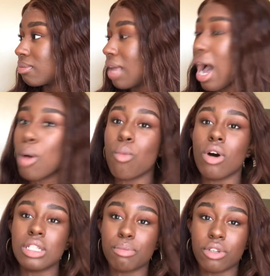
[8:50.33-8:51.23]
I
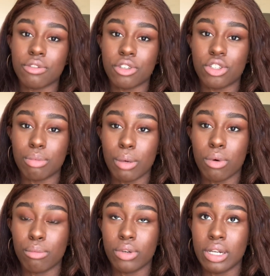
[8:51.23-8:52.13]
was bored of YouTube at
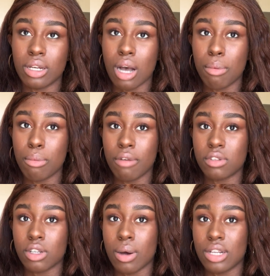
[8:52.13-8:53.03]
one point, a couple
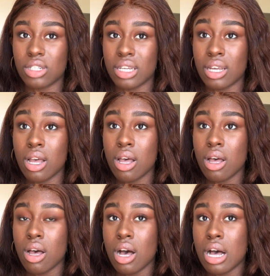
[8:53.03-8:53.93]
months ago actually.
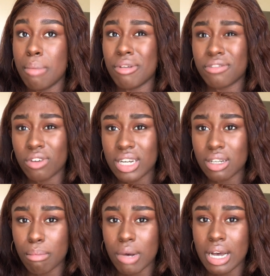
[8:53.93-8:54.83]
Before I'd
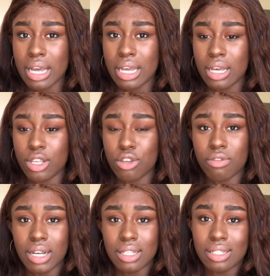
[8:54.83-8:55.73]
done my
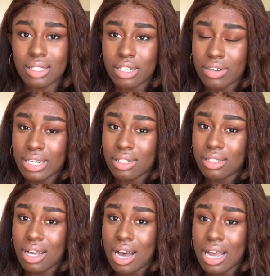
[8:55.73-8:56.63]
university
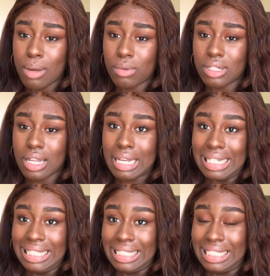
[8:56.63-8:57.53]
series, I was
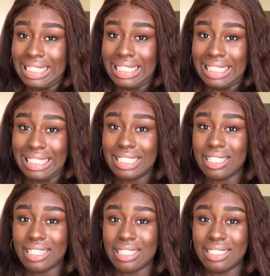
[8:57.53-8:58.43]
like, you
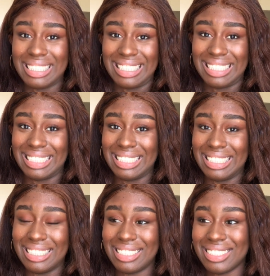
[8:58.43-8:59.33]
know,
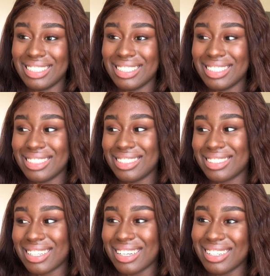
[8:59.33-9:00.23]
I
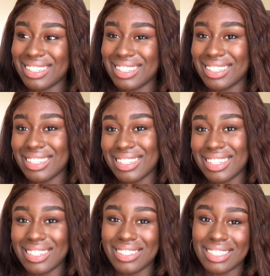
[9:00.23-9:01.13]
was like, I
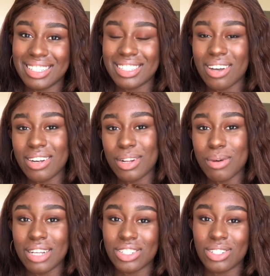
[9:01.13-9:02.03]
don't see this going anywhere,
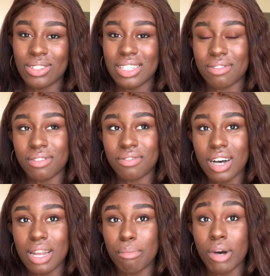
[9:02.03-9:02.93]
I just do this for
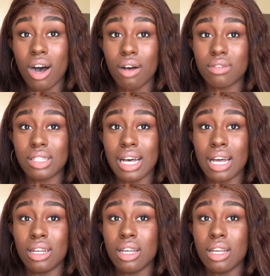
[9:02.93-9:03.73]
fun. But after that,